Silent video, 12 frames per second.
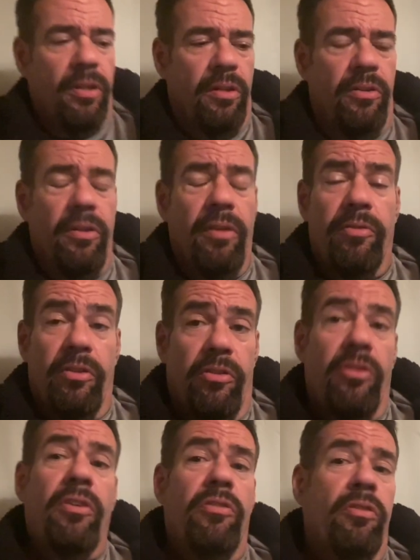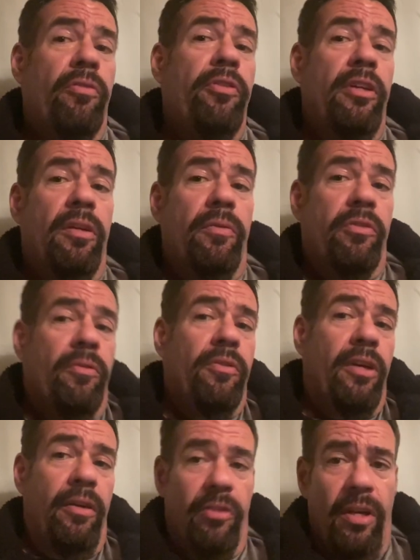Now, the difference is I still feel them
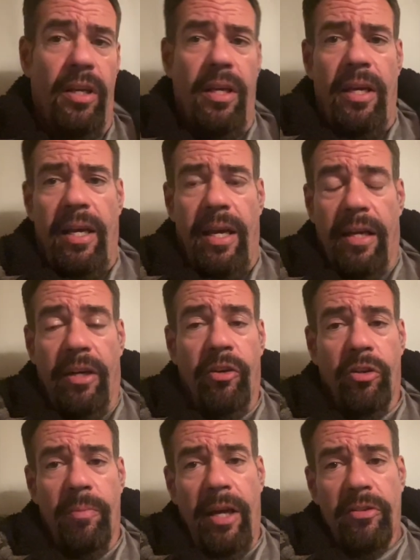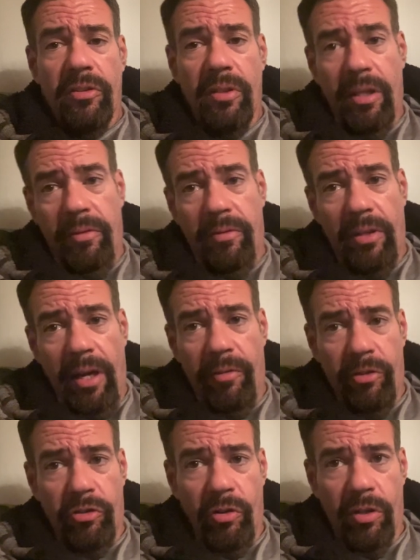sometimes, and I don't imagine that the
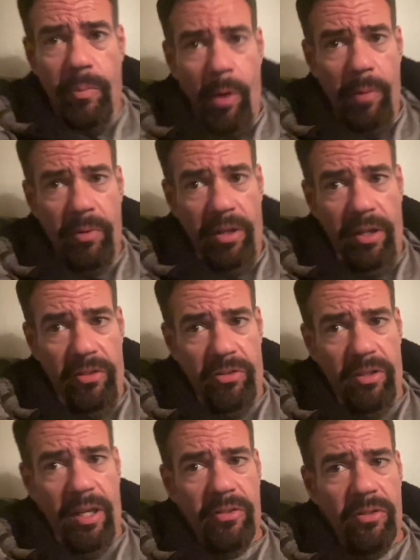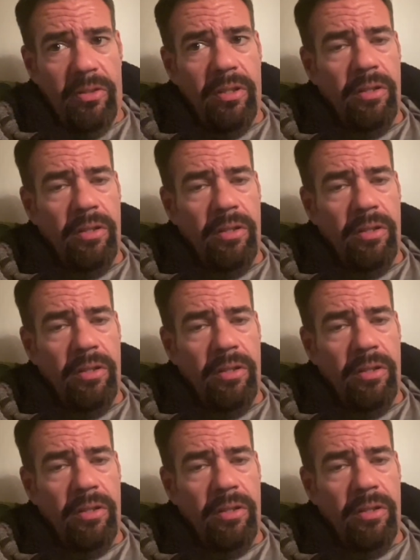average Joe in the population has a,